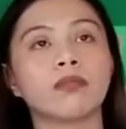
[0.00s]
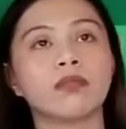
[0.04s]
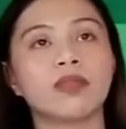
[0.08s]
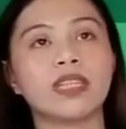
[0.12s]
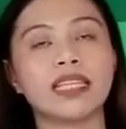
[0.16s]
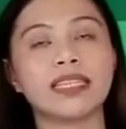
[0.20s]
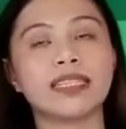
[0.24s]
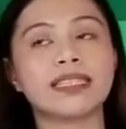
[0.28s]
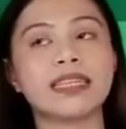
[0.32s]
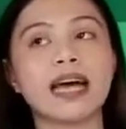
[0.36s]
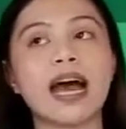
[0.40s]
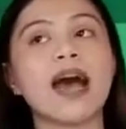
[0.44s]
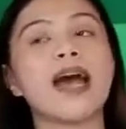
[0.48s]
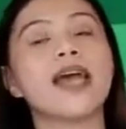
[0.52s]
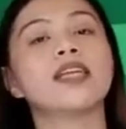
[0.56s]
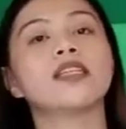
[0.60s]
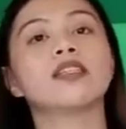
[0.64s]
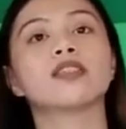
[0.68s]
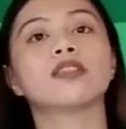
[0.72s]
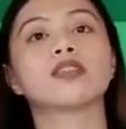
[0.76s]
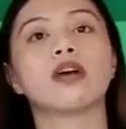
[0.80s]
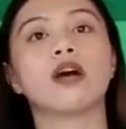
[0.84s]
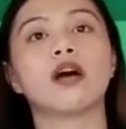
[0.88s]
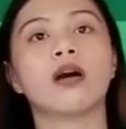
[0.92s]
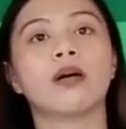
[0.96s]

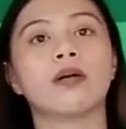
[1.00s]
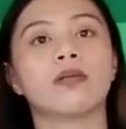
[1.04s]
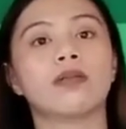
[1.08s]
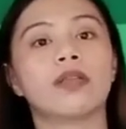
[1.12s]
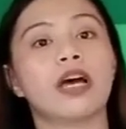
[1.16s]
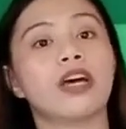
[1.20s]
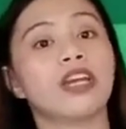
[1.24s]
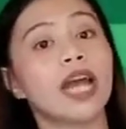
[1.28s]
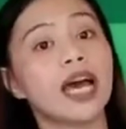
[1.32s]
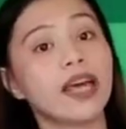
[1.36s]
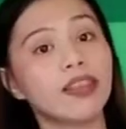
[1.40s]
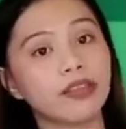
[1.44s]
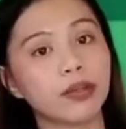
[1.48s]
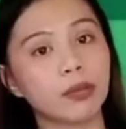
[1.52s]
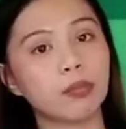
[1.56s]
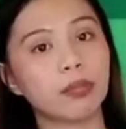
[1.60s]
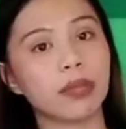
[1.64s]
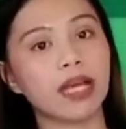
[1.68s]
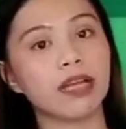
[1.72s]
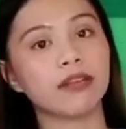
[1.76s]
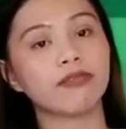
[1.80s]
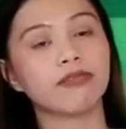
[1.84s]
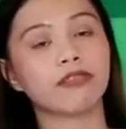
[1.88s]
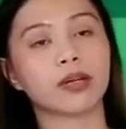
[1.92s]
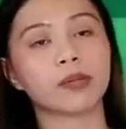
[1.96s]
designs on other
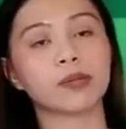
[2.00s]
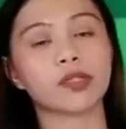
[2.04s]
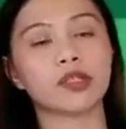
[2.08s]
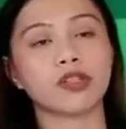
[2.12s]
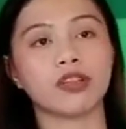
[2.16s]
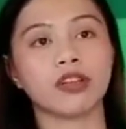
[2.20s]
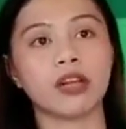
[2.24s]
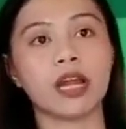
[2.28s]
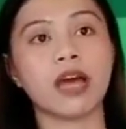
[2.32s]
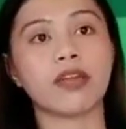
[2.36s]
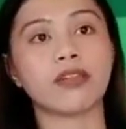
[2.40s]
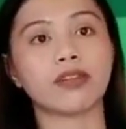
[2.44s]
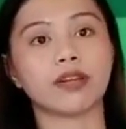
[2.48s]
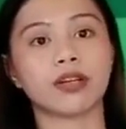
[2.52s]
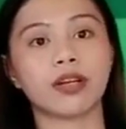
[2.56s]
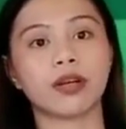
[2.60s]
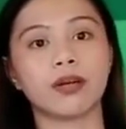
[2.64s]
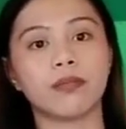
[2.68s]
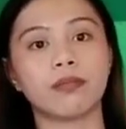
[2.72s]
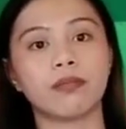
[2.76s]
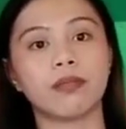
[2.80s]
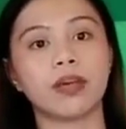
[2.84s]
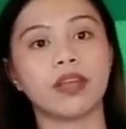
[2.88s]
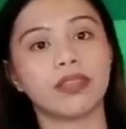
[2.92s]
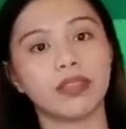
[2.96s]
platforms or on
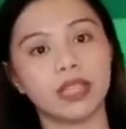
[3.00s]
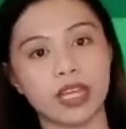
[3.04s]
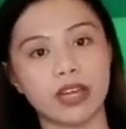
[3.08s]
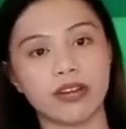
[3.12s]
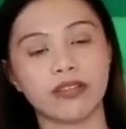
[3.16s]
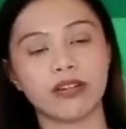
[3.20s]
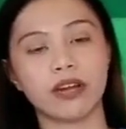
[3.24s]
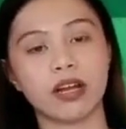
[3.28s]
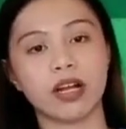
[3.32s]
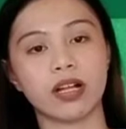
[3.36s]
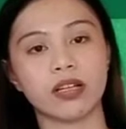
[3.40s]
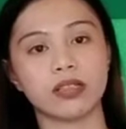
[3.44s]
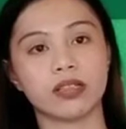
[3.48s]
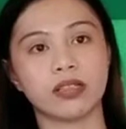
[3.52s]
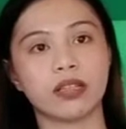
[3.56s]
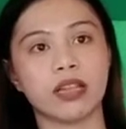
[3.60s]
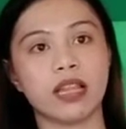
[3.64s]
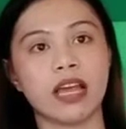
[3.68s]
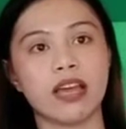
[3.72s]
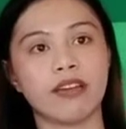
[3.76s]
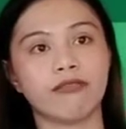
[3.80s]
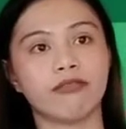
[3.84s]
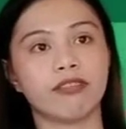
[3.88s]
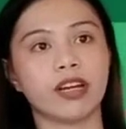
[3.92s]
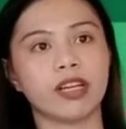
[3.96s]
other materials,
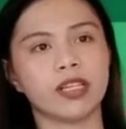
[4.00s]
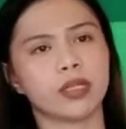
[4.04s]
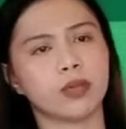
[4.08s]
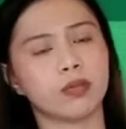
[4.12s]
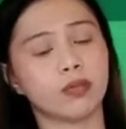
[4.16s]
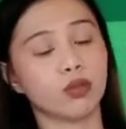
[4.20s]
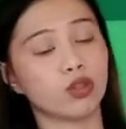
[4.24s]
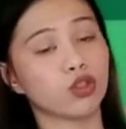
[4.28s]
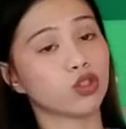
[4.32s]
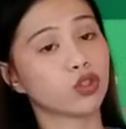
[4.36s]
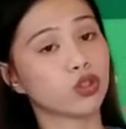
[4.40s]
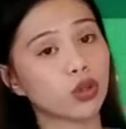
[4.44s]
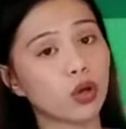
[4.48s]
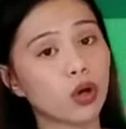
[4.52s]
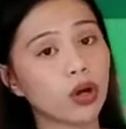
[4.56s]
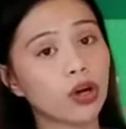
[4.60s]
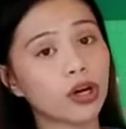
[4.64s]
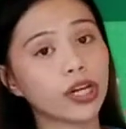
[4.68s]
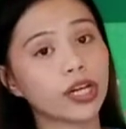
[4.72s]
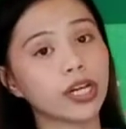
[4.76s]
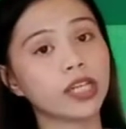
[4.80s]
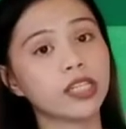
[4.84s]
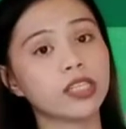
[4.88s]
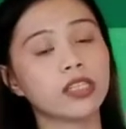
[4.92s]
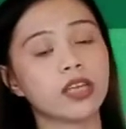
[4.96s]
like for example
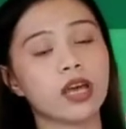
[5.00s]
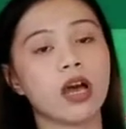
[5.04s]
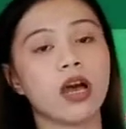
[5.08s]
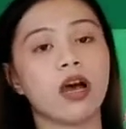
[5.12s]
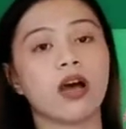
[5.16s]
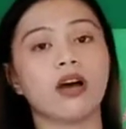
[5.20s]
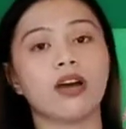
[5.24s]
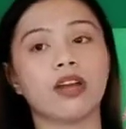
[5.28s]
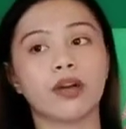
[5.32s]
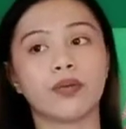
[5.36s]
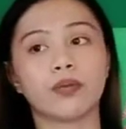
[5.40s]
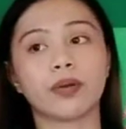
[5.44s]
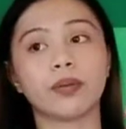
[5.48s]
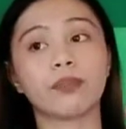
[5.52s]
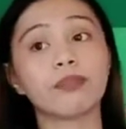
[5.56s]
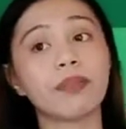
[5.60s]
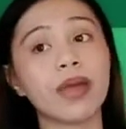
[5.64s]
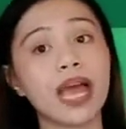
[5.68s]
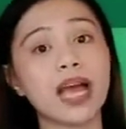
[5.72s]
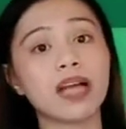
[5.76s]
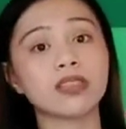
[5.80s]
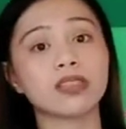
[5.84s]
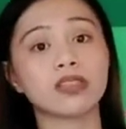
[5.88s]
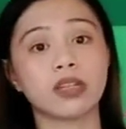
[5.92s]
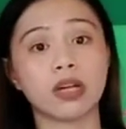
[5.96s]
shorts, on our
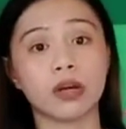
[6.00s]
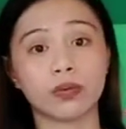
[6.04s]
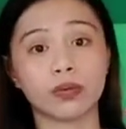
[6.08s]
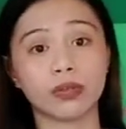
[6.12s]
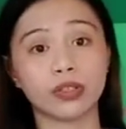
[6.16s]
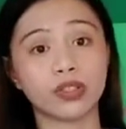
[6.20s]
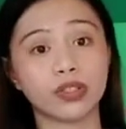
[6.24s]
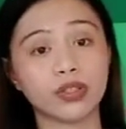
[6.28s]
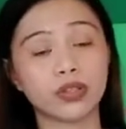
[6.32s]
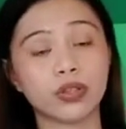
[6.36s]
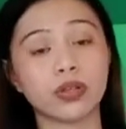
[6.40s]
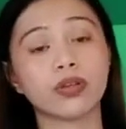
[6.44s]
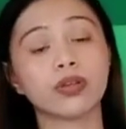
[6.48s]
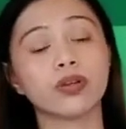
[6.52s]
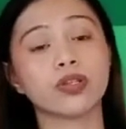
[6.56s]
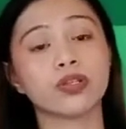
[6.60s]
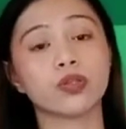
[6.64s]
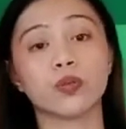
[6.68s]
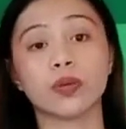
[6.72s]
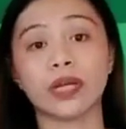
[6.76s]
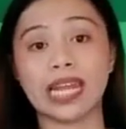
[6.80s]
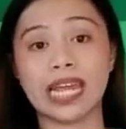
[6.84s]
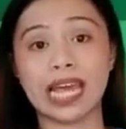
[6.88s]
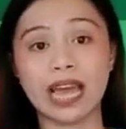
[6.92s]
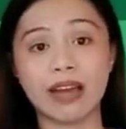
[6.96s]
pants, on our shoes,
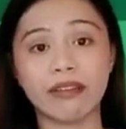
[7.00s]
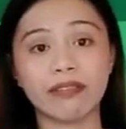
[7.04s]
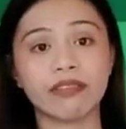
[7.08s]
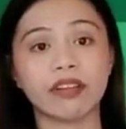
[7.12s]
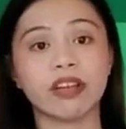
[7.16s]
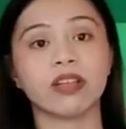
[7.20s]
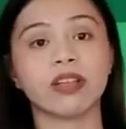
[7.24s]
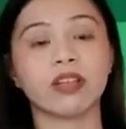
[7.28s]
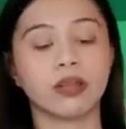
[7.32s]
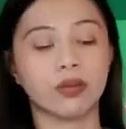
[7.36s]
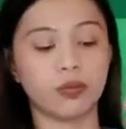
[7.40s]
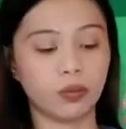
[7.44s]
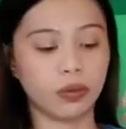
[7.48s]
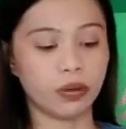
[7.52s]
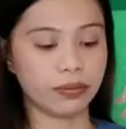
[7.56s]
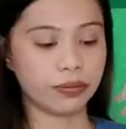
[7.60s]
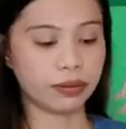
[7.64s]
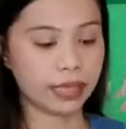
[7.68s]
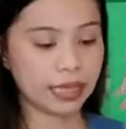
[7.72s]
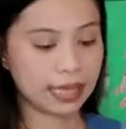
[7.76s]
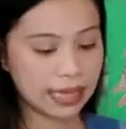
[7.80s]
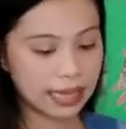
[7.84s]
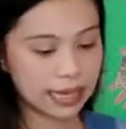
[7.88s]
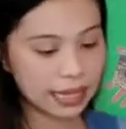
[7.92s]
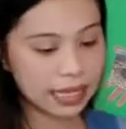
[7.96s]
whatever
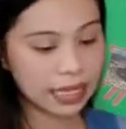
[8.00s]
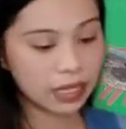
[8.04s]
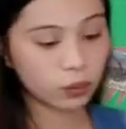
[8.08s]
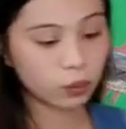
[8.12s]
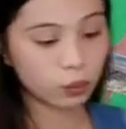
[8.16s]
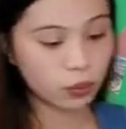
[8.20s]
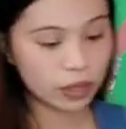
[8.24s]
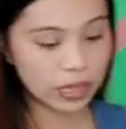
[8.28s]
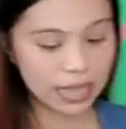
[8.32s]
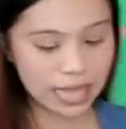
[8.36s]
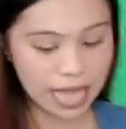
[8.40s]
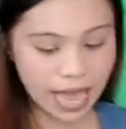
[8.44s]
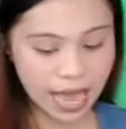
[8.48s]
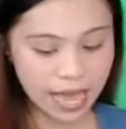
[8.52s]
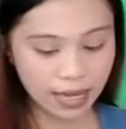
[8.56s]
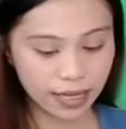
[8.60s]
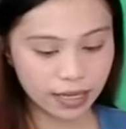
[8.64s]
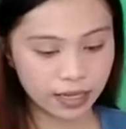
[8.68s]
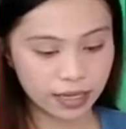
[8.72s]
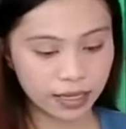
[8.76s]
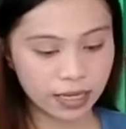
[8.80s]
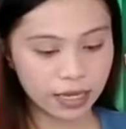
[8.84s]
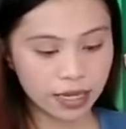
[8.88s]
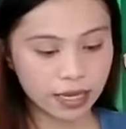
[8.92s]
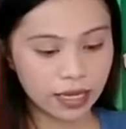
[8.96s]
that we
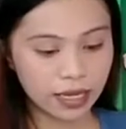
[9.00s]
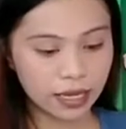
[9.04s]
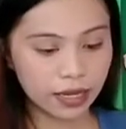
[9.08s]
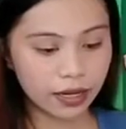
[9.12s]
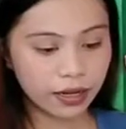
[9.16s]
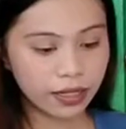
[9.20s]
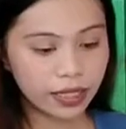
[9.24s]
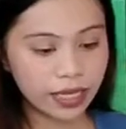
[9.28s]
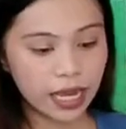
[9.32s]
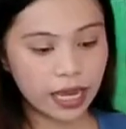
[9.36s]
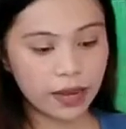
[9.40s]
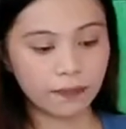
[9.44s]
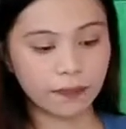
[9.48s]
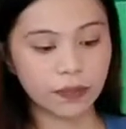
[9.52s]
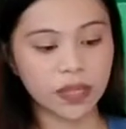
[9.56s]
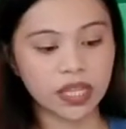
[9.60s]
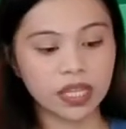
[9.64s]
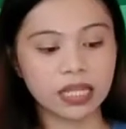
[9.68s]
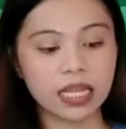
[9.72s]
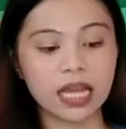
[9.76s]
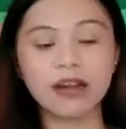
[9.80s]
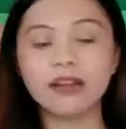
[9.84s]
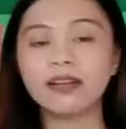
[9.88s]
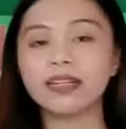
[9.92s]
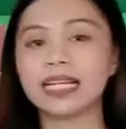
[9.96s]
like. Okay,
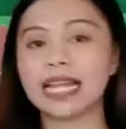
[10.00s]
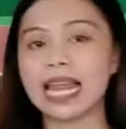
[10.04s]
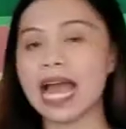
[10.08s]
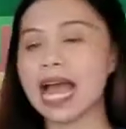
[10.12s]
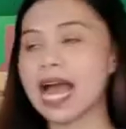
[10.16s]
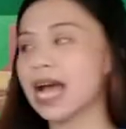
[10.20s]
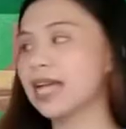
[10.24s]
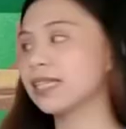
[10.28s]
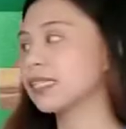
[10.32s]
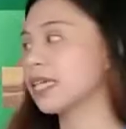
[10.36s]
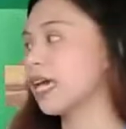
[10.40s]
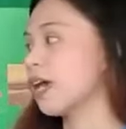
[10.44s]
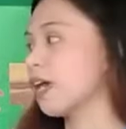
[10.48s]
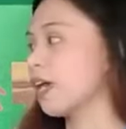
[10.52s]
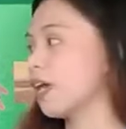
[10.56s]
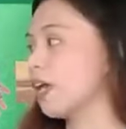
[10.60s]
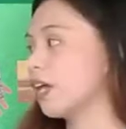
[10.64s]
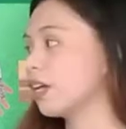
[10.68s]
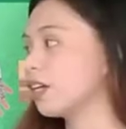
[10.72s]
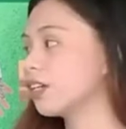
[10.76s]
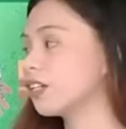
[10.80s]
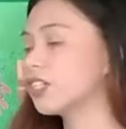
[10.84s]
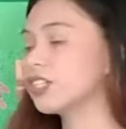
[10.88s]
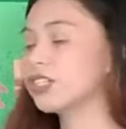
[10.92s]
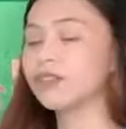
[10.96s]
now class,
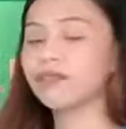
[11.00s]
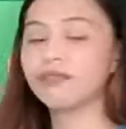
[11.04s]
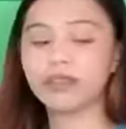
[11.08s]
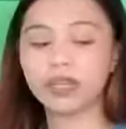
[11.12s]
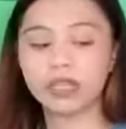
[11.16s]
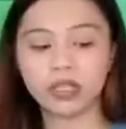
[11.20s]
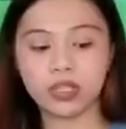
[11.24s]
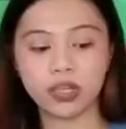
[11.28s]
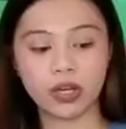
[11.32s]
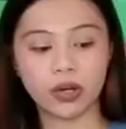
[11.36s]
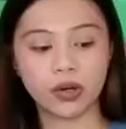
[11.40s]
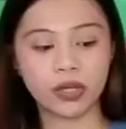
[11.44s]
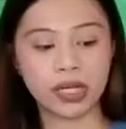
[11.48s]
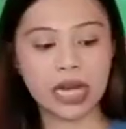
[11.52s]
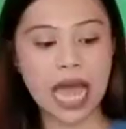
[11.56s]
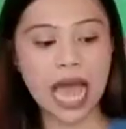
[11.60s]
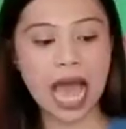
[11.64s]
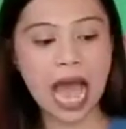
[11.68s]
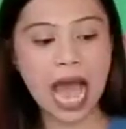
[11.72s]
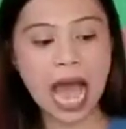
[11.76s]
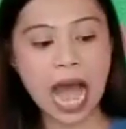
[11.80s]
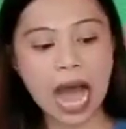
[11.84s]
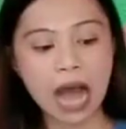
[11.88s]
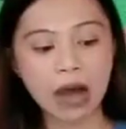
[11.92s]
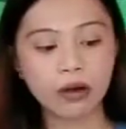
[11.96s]
here's a video on
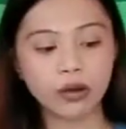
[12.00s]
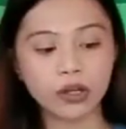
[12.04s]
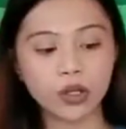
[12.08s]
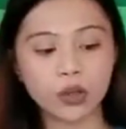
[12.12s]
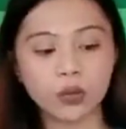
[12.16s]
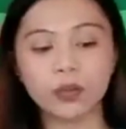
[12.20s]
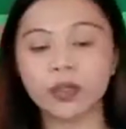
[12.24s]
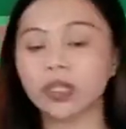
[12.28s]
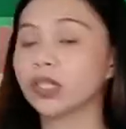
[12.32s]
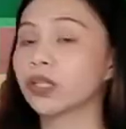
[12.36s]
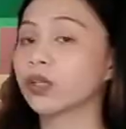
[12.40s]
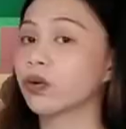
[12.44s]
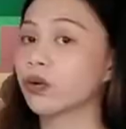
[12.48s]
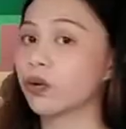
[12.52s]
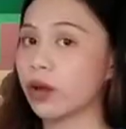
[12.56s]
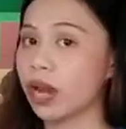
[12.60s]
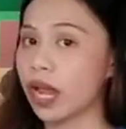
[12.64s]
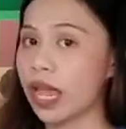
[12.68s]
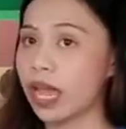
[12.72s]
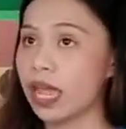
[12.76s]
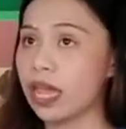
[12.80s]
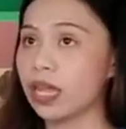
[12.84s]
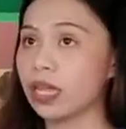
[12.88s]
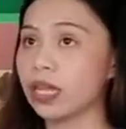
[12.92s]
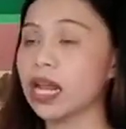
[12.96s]
how you will
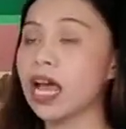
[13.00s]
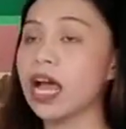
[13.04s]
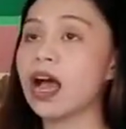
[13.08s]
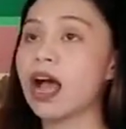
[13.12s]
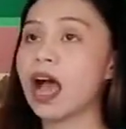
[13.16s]
create